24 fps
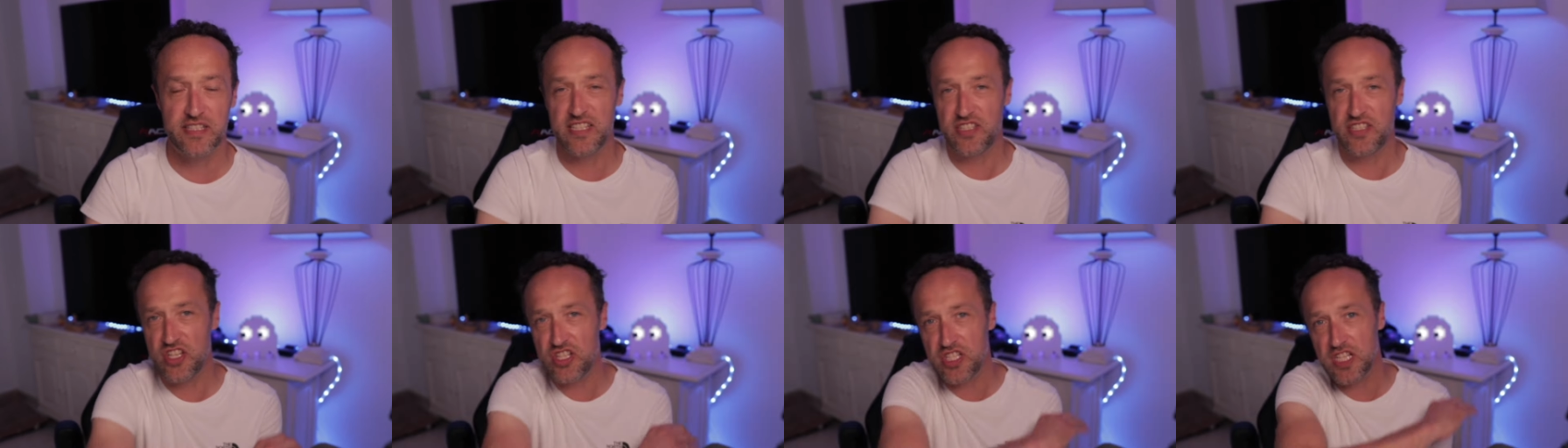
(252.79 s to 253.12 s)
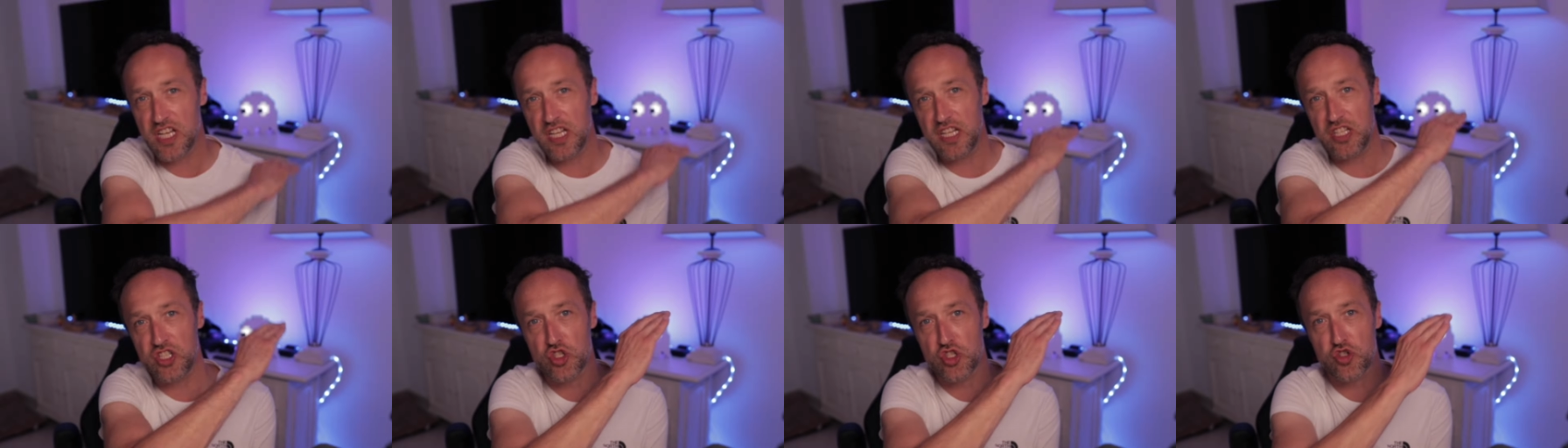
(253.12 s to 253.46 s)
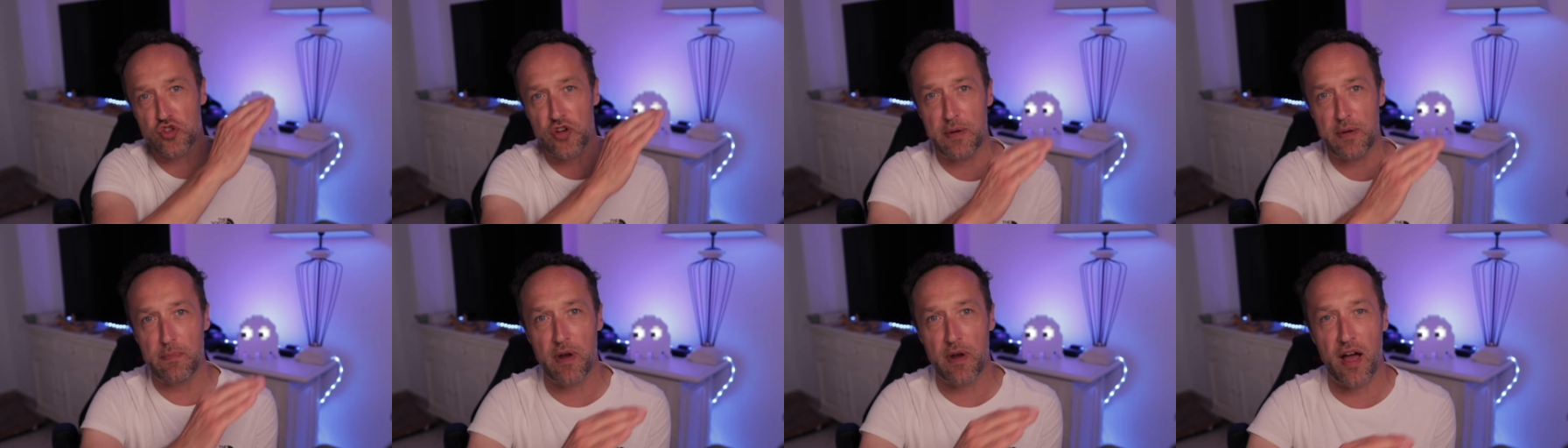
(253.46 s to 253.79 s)
It's just going to
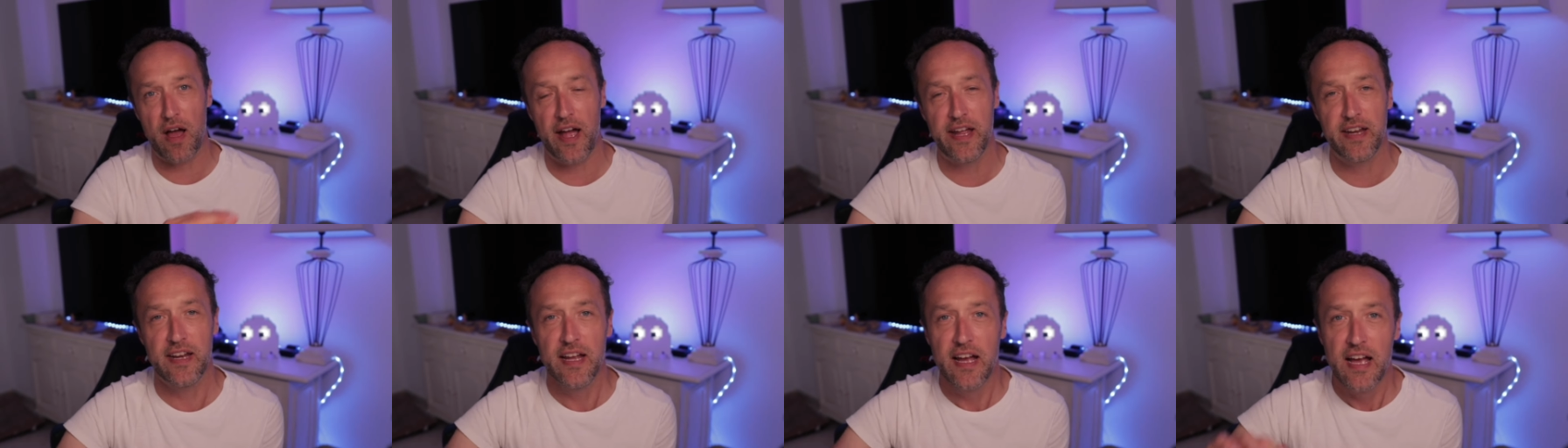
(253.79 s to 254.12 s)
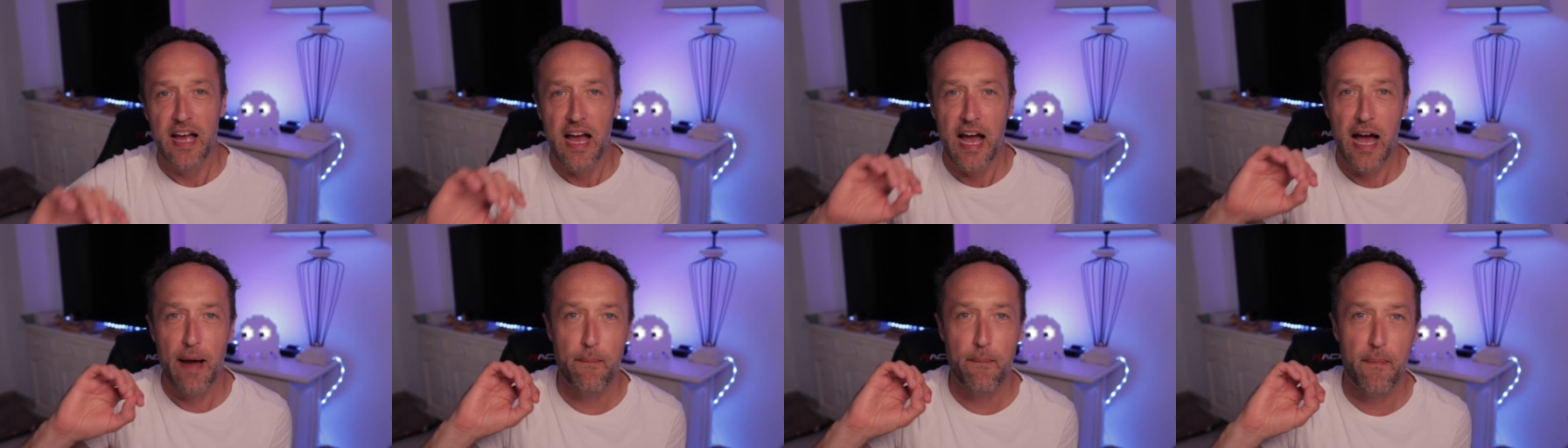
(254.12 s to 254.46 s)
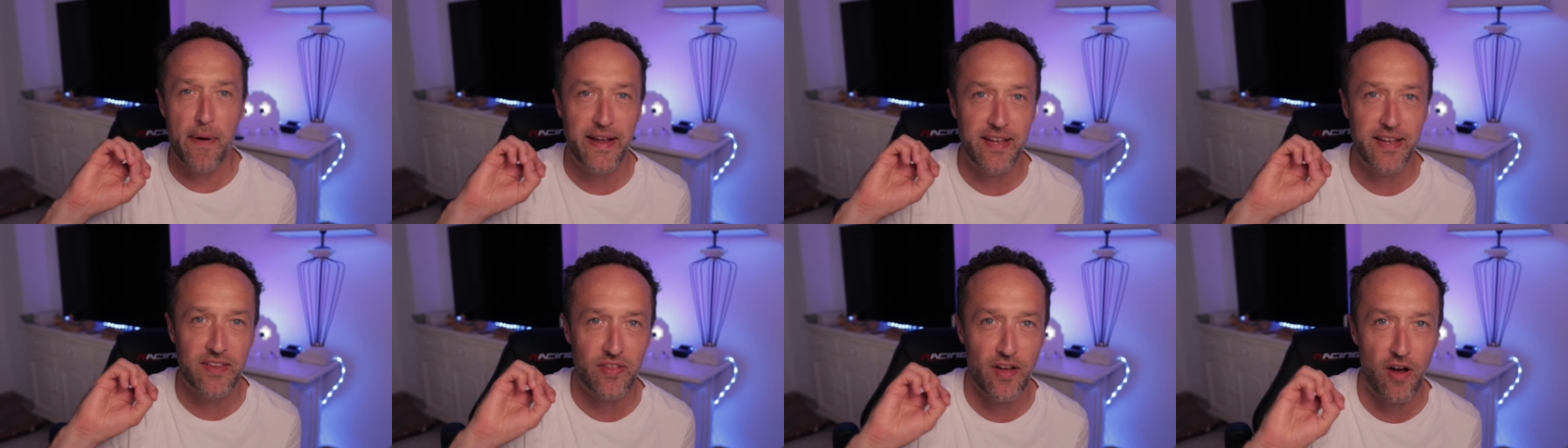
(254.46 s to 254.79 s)
streamline and
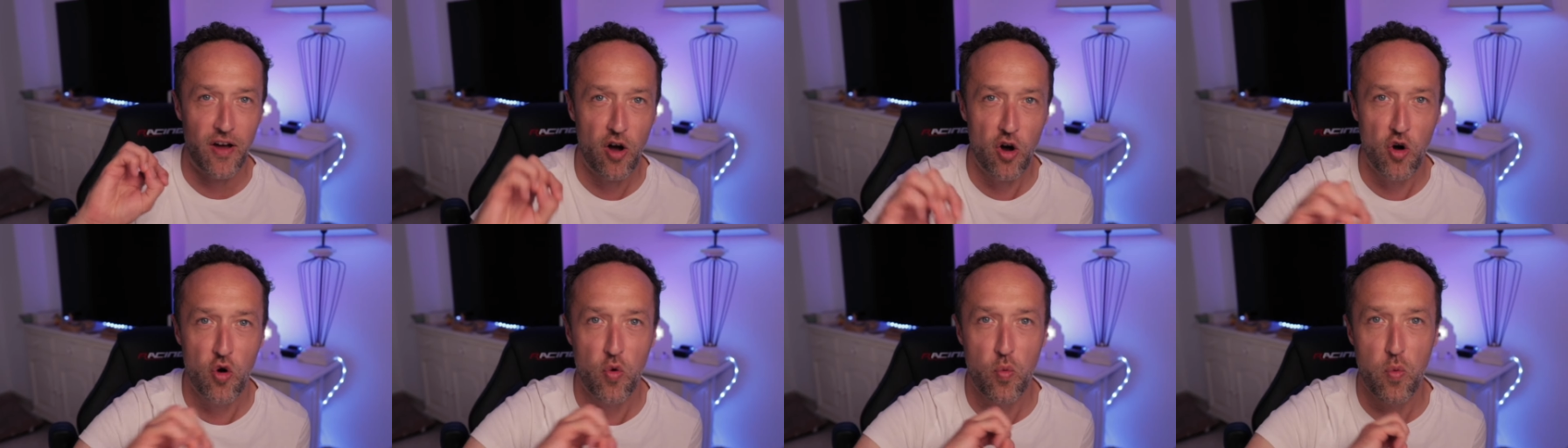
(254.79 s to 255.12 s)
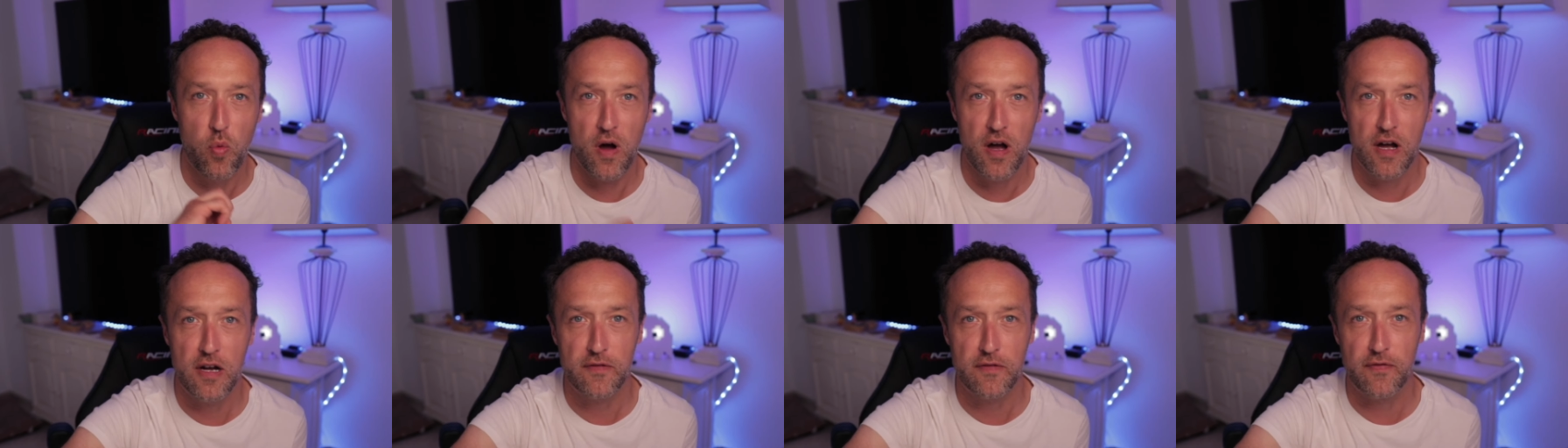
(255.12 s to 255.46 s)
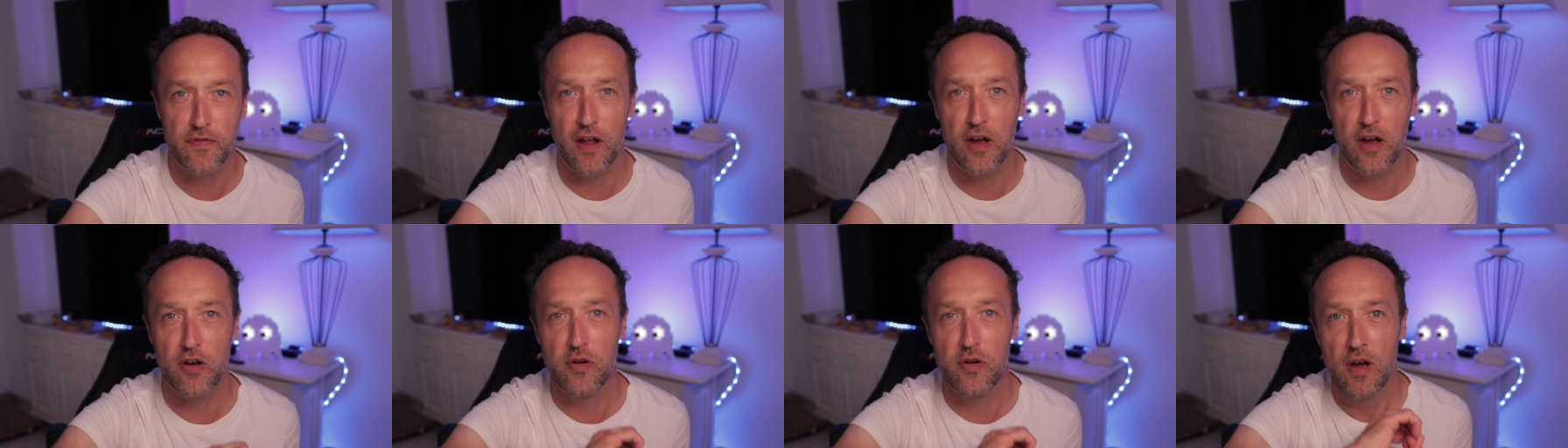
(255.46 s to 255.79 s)
make the whole
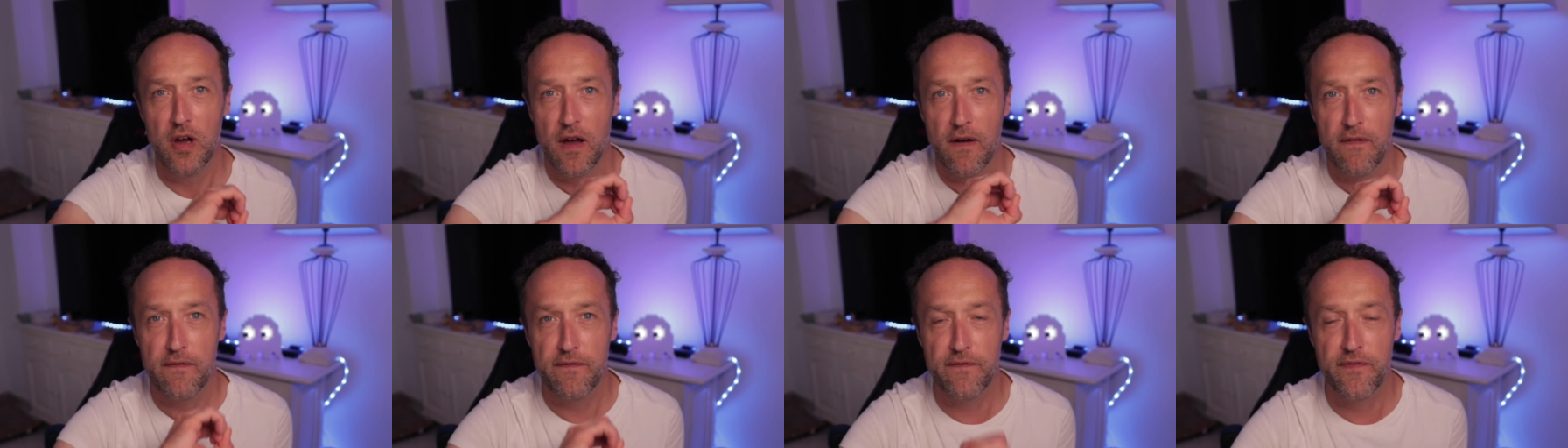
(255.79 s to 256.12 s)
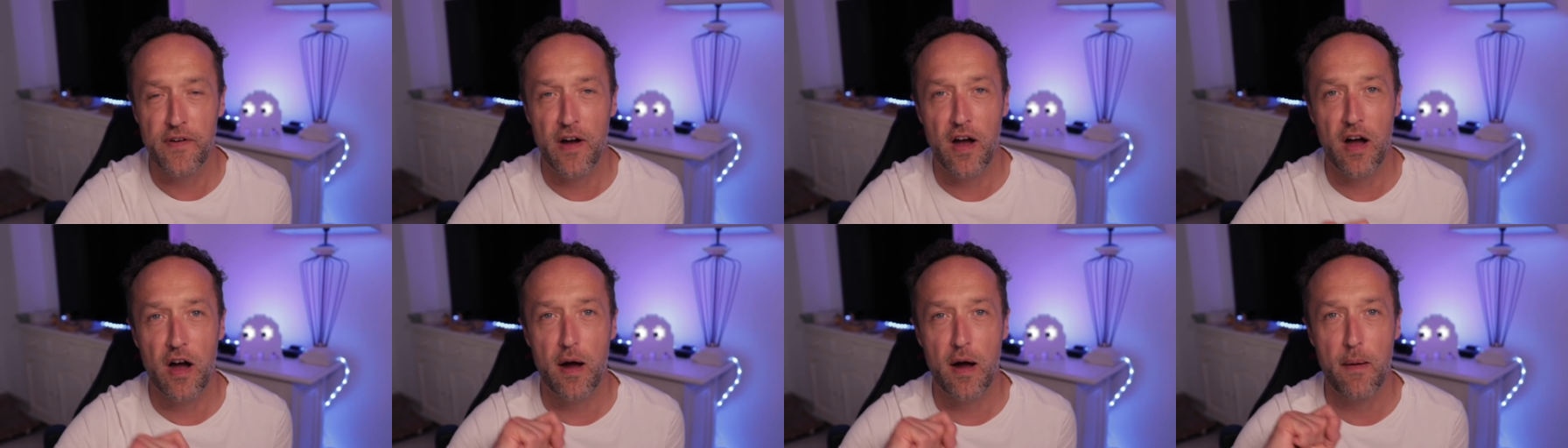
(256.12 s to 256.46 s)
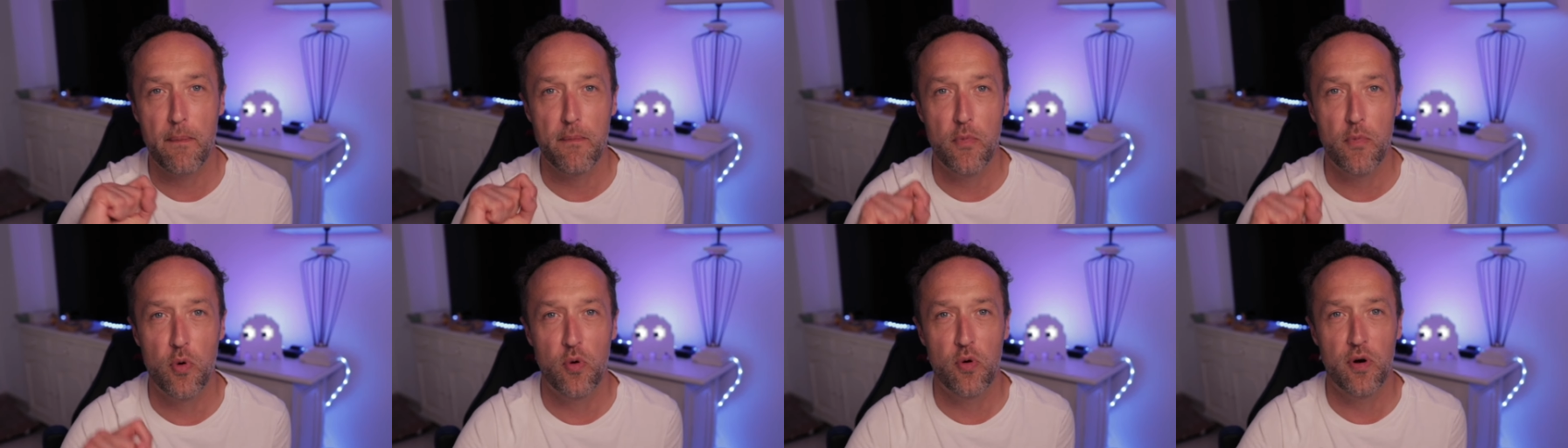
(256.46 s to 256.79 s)
workflow far
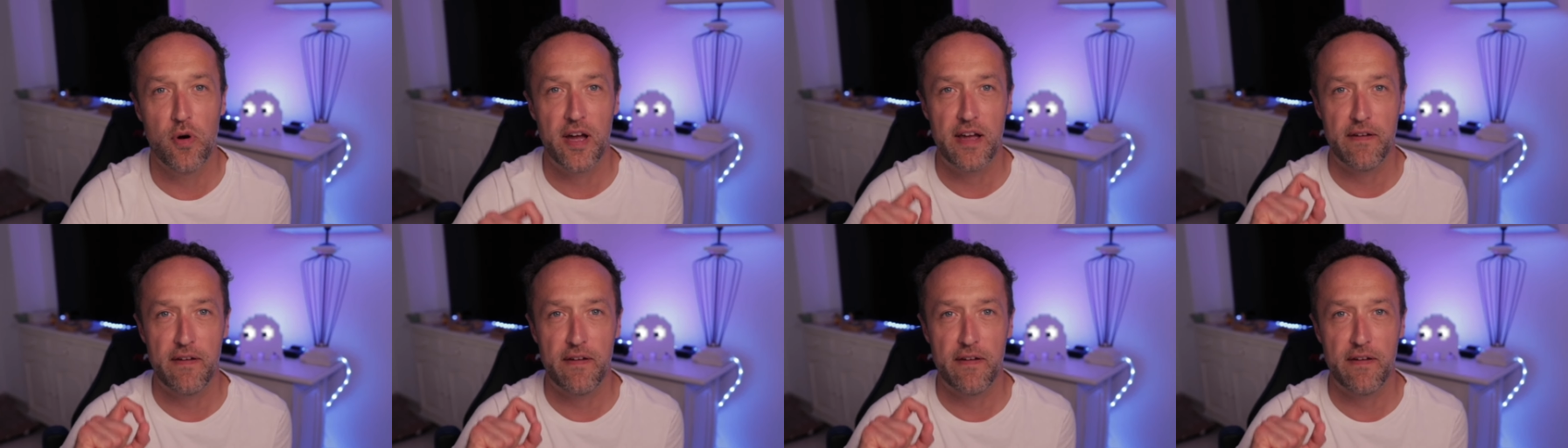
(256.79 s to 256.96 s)
more